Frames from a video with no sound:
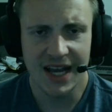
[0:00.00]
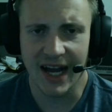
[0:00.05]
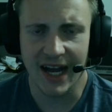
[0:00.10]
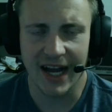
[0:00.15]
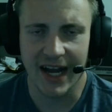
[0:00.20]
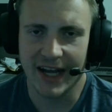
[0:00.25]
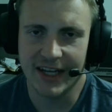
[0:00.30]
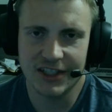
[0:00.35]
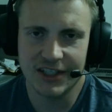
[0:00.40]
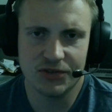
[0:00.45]

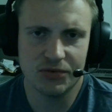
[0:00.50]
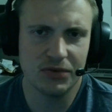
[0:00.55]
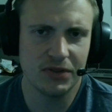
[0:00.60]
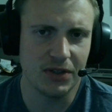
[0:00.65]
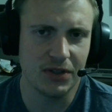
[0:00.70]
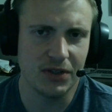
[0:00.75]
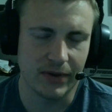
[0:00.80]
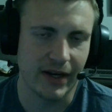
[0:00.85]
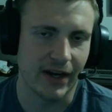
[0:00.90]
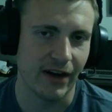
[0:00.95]
I just really
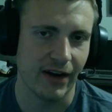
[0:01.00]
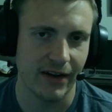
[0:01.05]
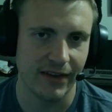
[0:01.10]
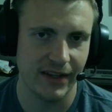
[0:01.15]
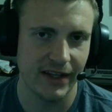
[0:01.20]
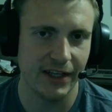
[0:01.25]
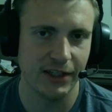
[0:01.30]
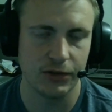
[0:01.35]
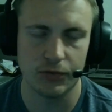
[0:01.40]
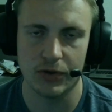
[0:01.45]
don't care. I
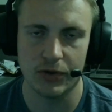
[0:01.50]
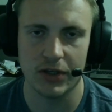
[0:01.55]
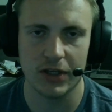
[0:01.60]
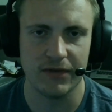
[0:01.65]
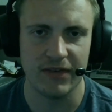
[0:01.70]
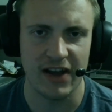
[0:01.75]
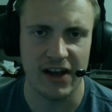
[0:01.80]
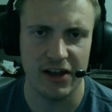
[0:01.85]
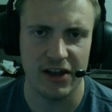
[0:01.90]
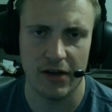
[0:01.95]
think he's a really
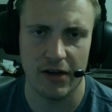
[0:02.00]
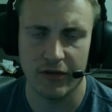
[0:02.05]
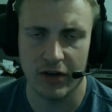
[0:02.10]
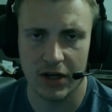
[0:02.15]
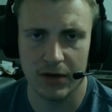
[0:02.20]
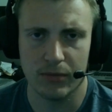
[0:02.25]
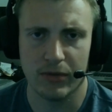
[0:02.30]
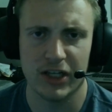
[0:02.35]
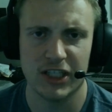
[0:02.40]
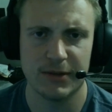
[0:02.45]
good value. I've
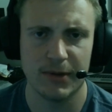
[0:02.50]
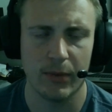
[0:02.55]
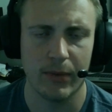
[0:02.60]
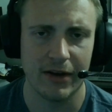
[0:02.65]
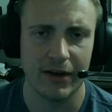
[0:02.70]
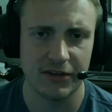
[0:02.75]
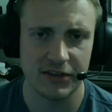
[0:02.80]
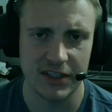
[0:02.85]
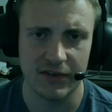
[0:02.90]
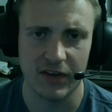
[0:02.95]
got him ranked as my
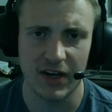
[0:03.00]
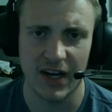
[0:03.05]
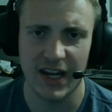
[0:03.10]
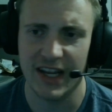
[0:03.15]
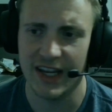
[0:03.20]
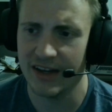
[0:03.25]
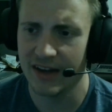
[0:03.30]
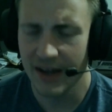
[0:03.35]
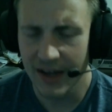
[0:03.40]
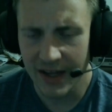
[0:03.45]
wide receiver
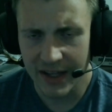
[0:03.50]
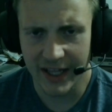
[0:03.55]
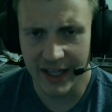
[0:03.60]
8.